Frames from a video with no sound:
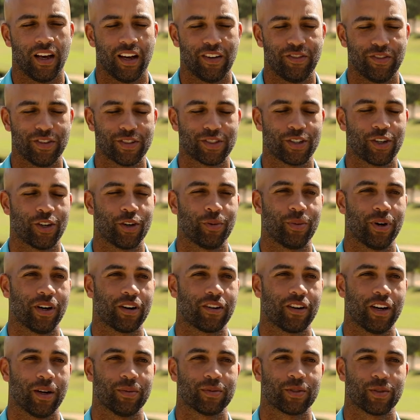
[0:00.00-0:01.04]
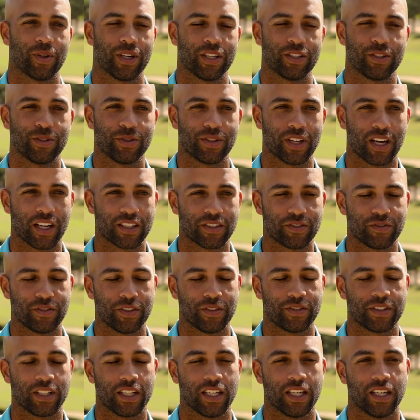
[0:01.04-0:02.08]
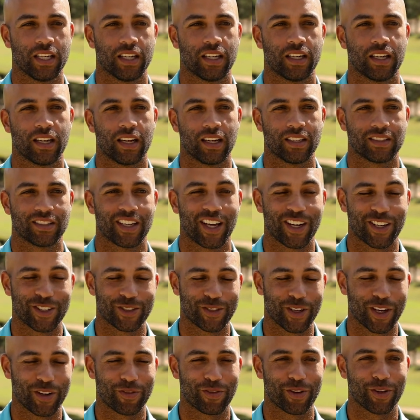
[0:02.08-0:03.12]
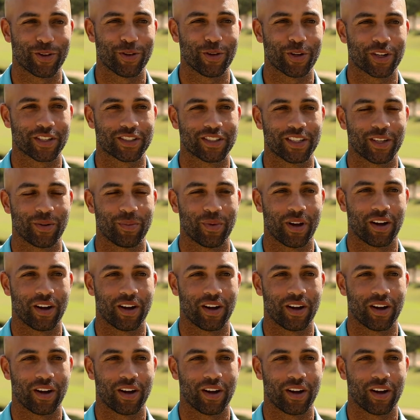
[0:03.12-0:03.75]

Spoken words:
I first heard about CrampsAWAY in 2015. I decided to train for the New York City